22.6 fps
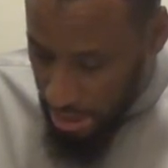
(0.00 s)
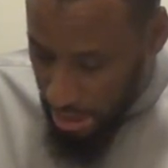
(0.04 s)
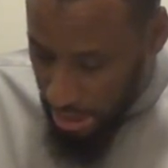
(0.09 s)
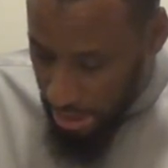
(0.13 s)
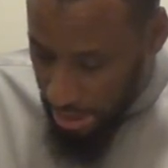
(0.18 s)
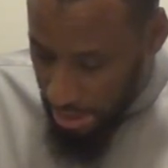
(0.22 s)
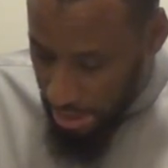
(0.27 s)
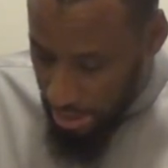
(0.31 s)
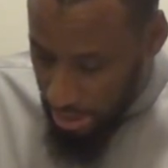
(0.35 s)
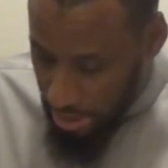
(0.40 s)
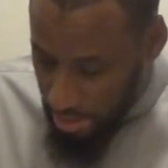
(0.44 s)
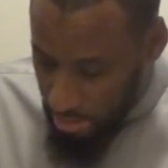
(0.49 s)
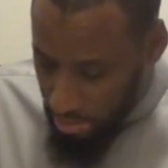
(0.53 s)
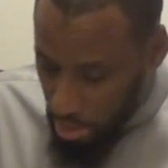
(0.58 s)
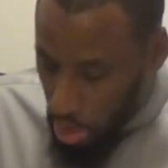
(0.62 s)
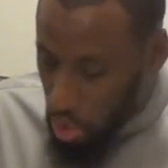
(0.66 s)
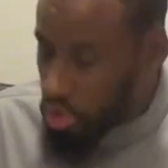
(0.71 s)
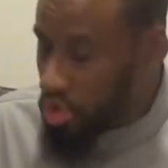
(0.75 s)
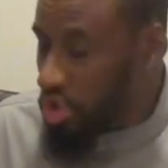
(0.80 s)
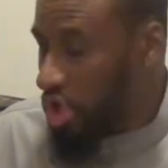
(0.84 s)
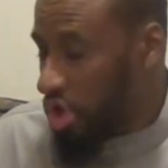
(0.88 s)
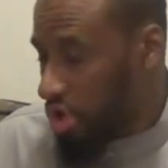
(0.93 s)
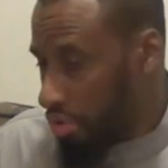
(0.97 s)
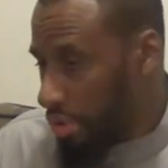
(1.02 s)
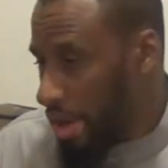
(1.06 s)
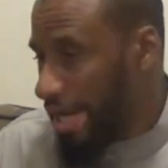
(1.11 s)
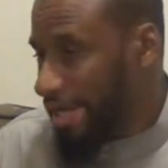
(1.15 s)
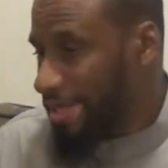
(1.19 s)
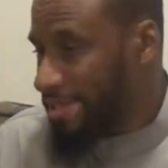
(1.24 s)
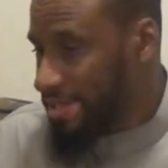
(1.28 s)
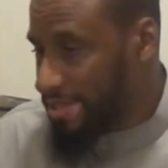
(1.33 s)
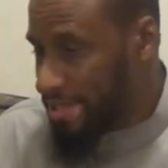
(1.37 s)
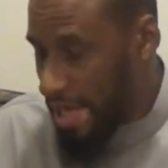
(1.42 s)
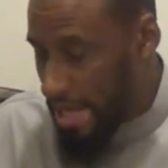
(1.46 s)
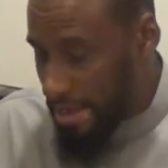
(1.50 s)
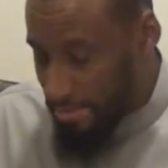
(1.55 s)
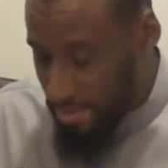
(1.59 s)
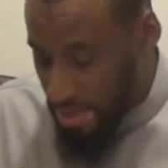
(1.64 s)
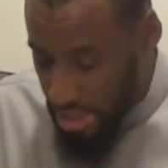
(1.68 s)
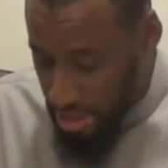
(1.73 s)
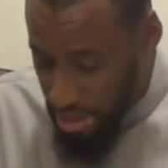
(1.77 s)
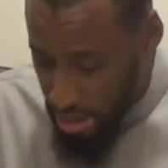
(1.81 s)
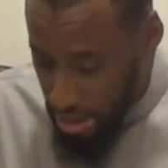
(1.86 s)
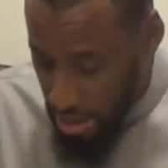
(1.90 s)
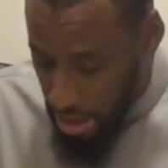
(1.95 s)
uh, most correct
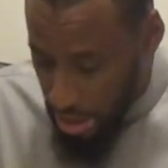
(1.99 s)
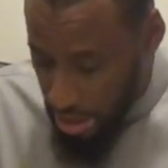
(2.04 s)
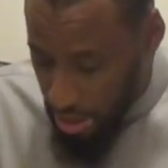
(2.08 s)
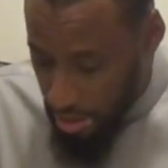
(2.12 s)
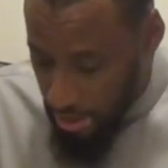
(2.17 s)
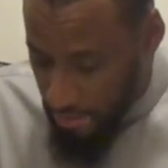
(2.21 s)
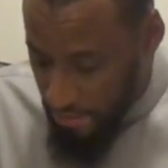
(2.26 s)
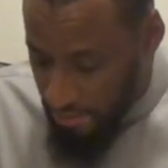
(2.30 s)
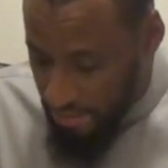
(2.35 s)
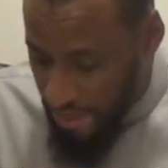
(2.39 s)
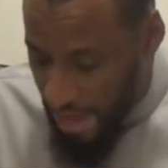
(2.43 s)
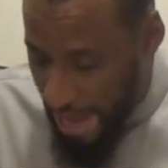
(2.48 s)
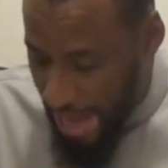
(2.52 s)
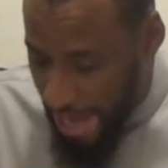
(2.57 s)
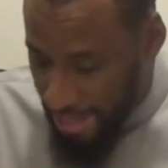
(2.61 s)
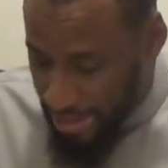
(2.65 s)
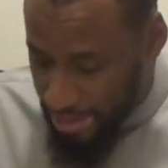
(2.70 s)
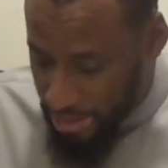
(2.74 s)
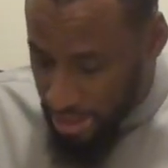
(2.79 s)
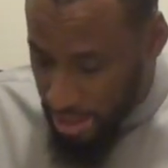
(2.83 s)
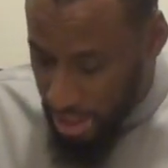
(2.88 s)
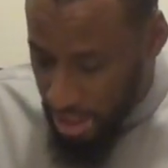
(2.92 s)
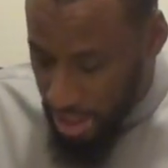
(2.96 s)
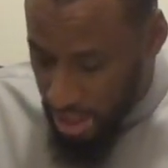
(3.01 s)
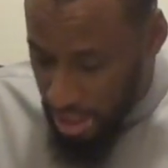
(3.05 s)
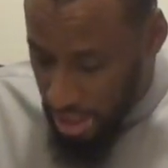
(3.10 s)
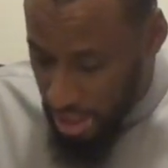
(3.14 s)
statement that